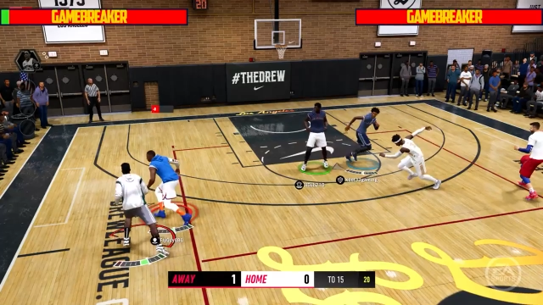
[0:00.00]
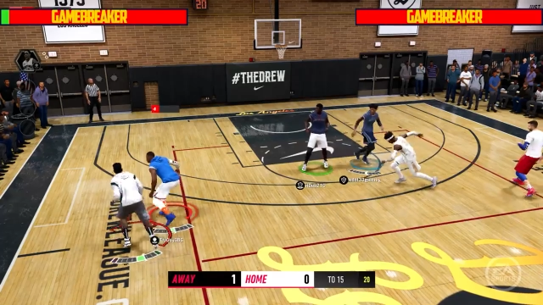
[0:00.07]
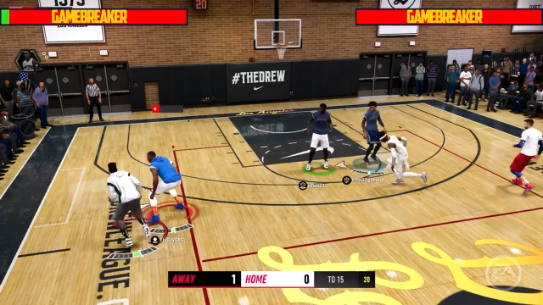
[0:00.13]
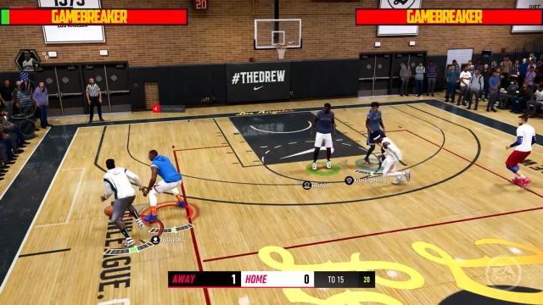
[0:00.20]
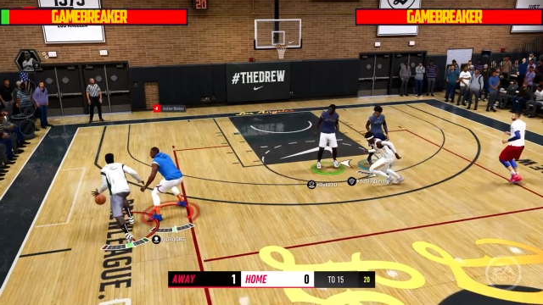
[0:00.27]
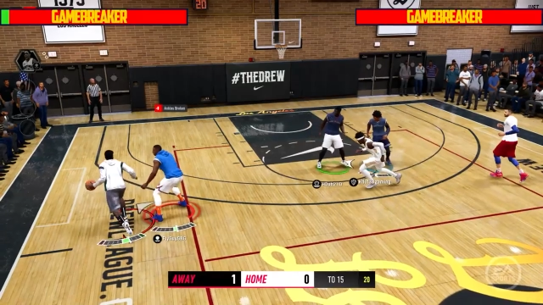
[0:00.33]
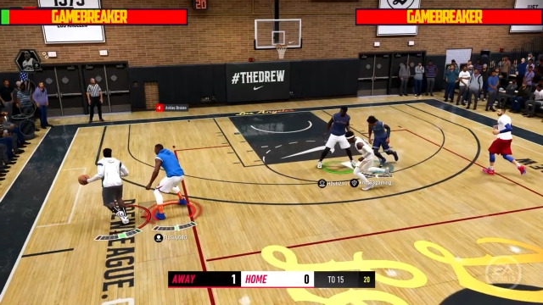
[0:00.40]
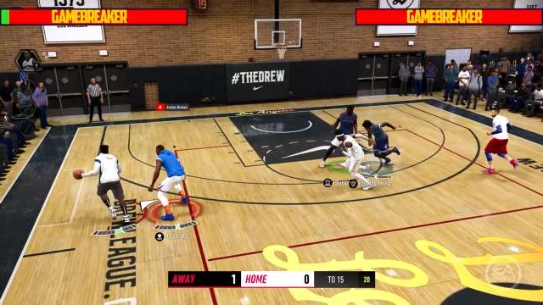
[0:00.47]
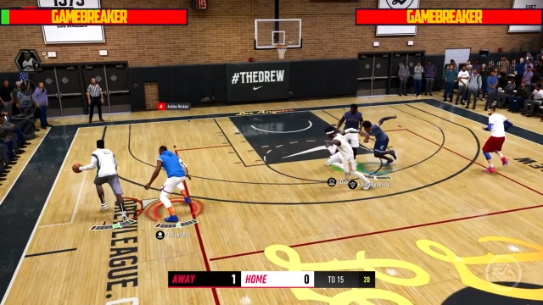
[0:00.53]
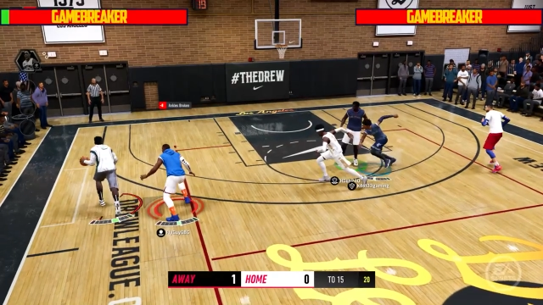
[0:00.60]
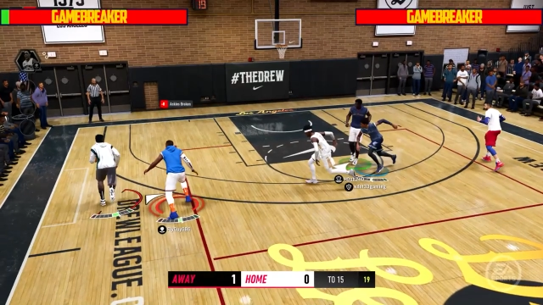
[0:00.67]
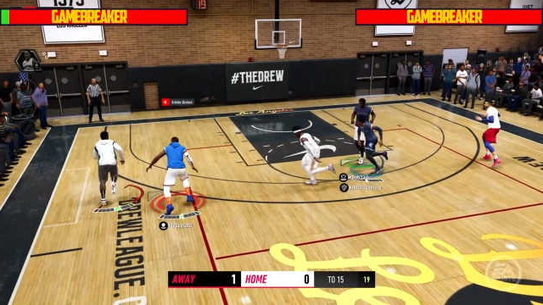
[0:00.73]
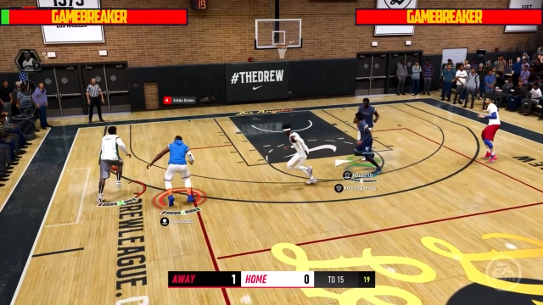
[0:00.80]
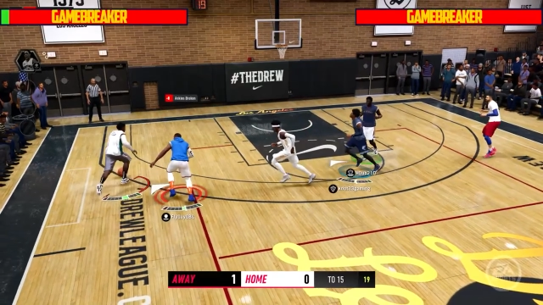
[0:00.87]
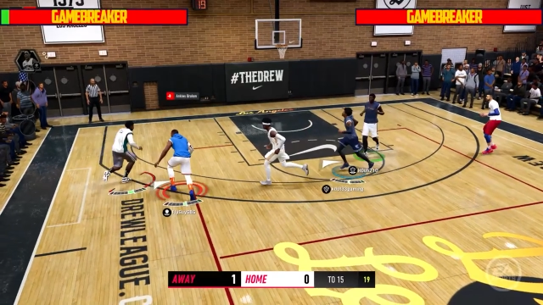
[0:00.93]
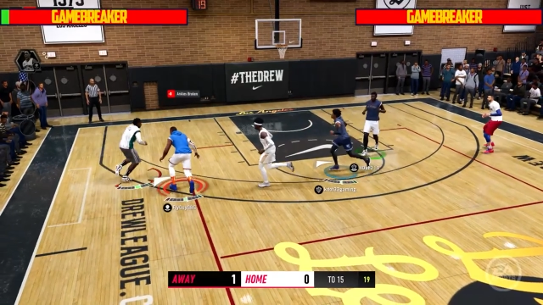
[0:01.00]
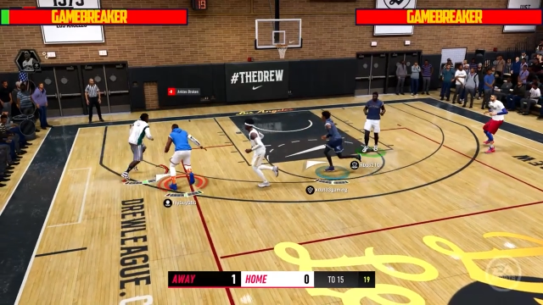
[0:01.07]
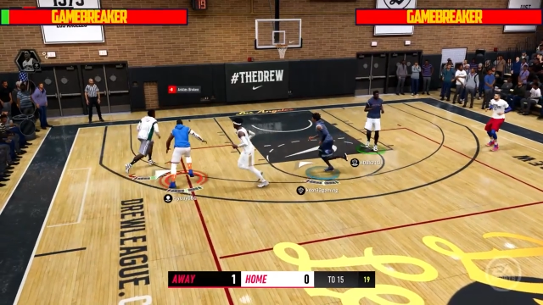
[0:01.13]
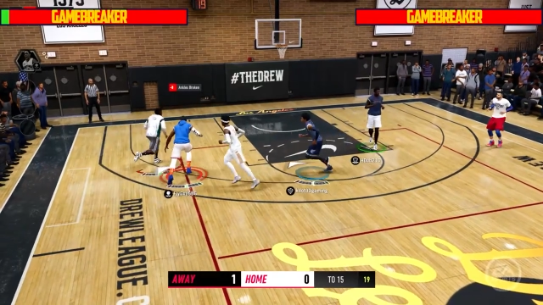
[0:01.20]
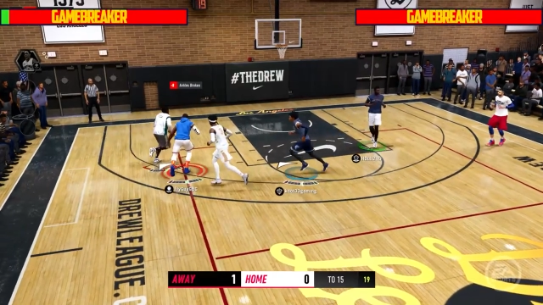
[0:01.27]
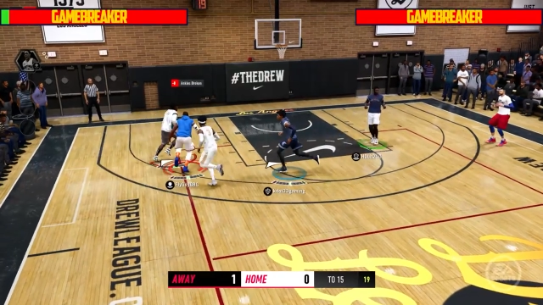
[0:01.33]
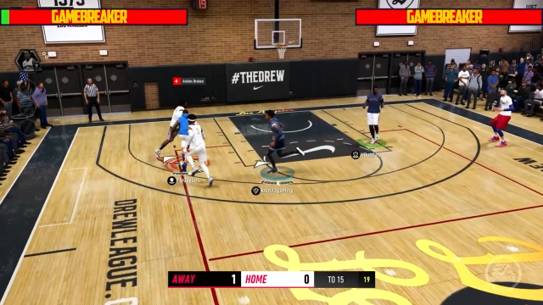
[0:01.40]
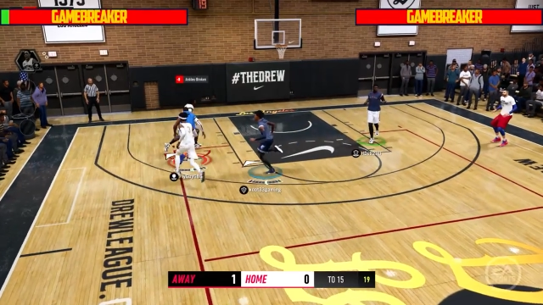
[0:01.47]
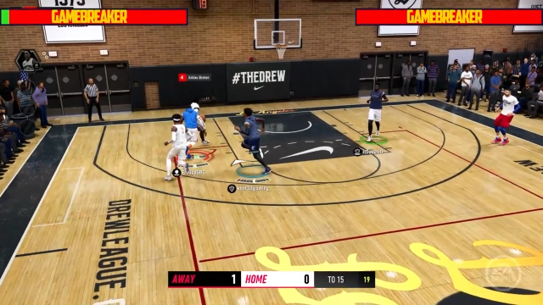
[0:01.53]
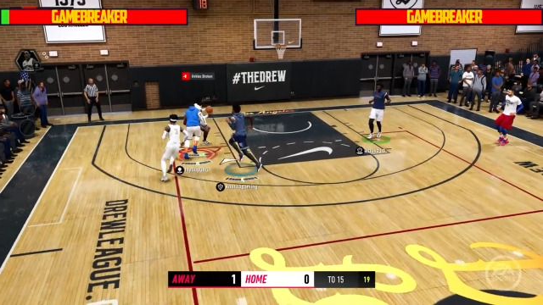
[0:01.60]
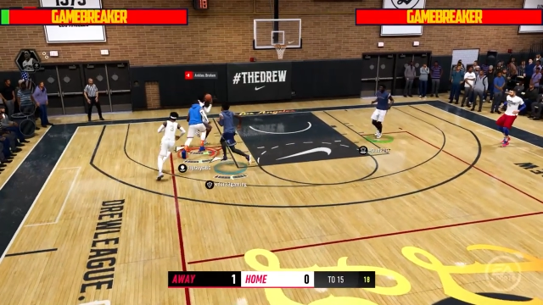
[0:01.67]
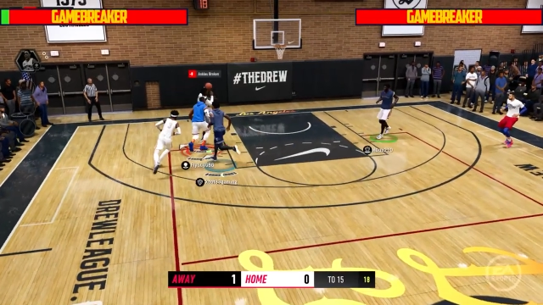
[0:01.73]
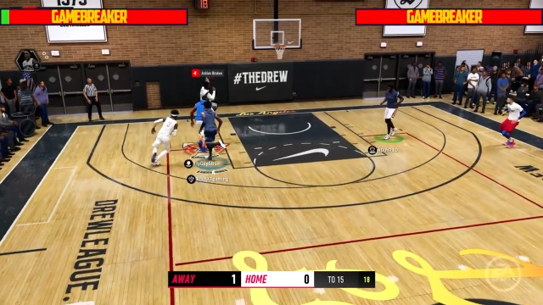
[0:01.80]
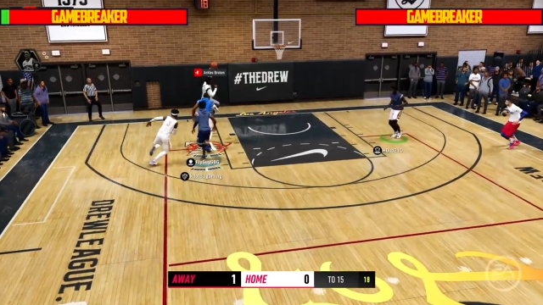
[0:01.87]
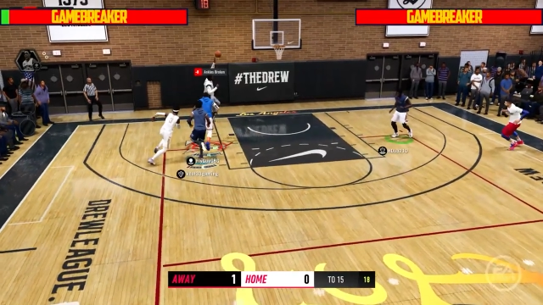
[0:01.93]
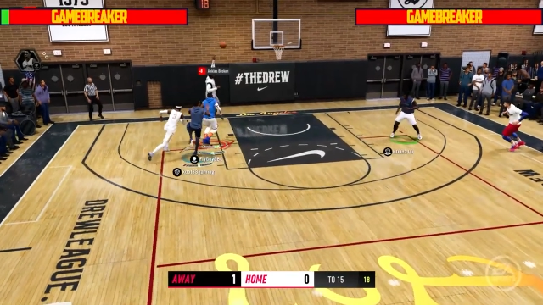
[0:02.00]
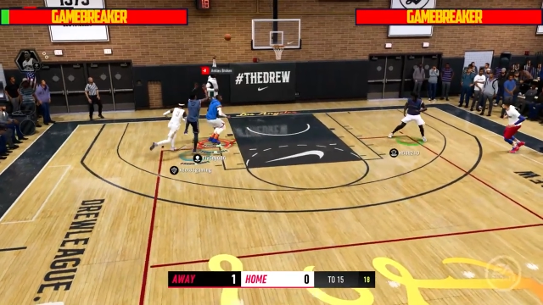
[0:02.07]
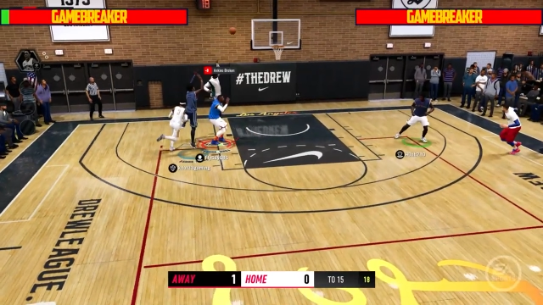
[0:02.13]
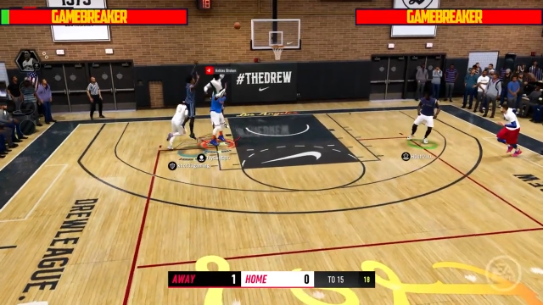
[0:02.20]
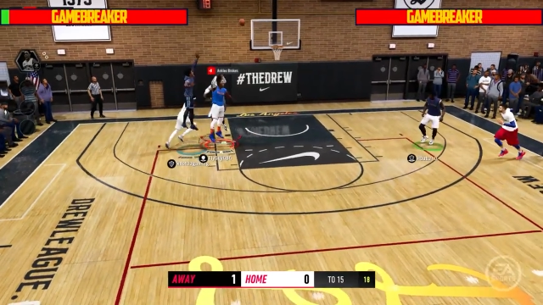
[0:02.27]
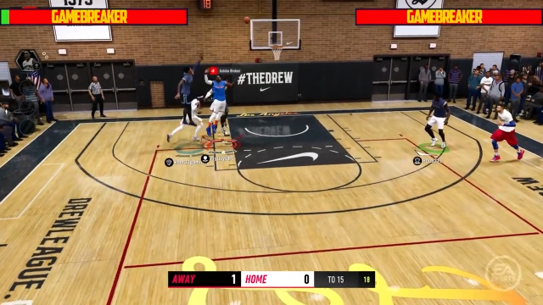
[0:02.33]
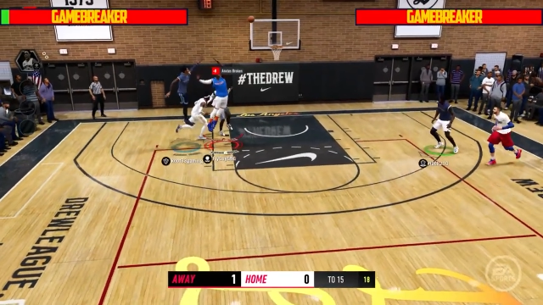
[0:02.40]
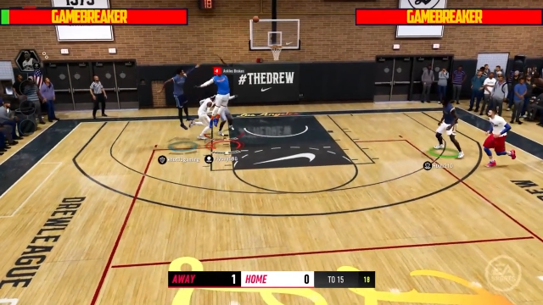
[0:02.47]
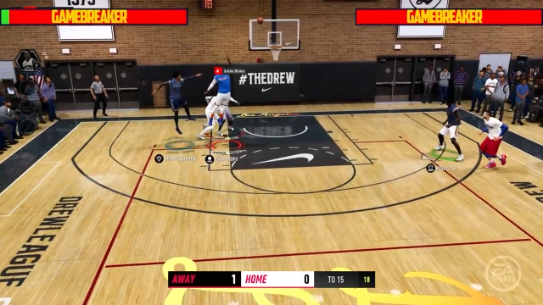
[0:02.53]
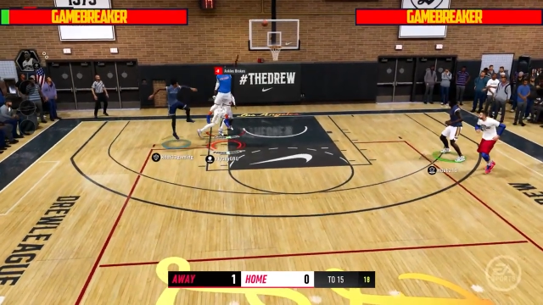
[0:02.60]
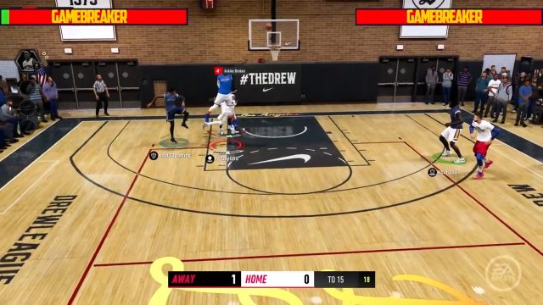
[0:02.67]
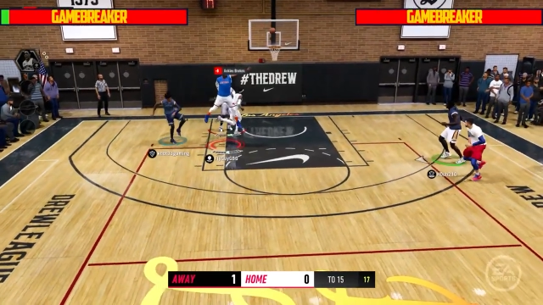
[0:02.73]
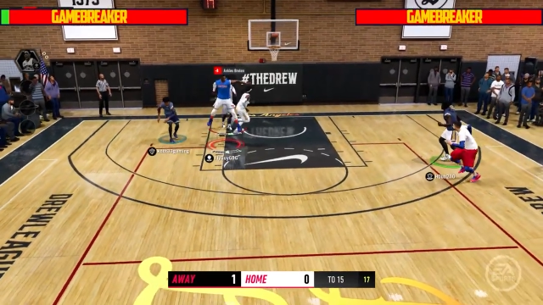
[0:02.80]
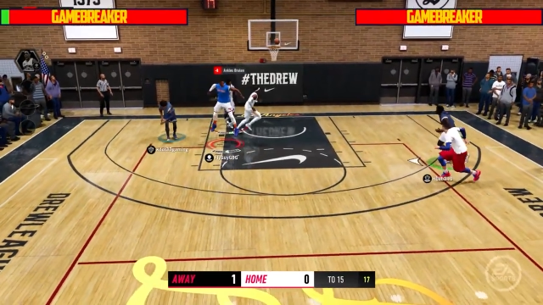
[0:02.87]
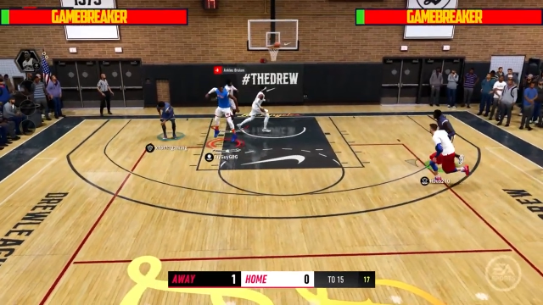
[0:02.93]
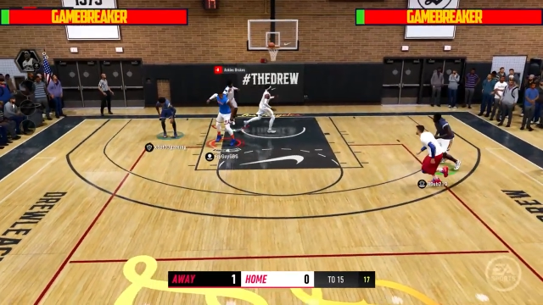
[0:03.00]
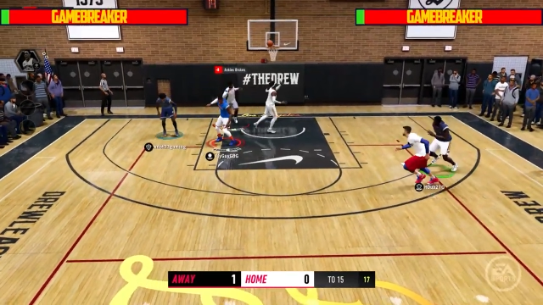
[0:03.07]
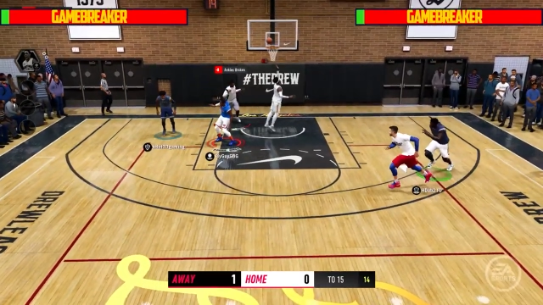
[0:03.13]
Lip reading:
Nobody's mouth can be seen.